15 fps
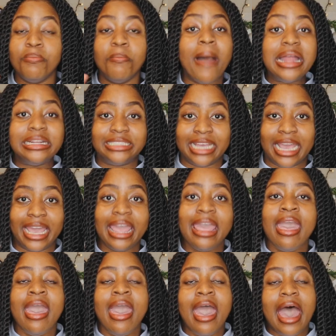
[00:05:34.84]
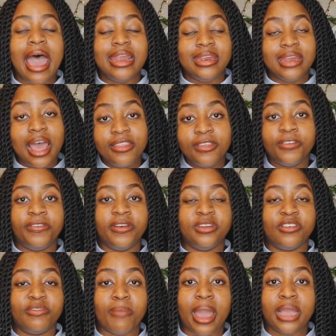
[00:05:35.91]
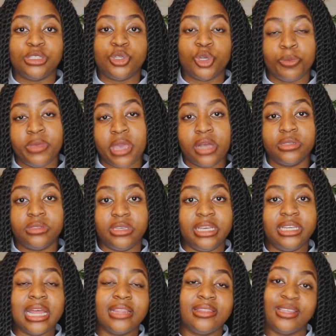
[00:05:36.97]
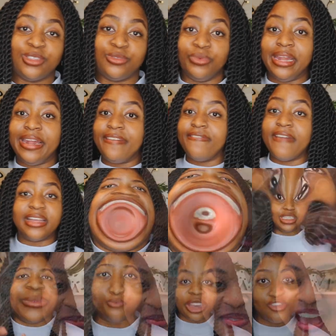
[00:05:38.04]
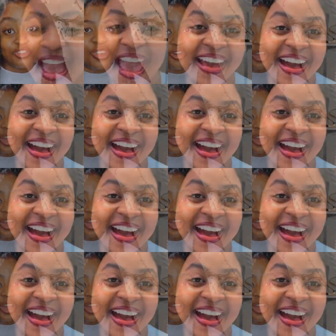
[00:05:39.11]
Monday, another friend of mine took me out to eat at this really fancy restaurant.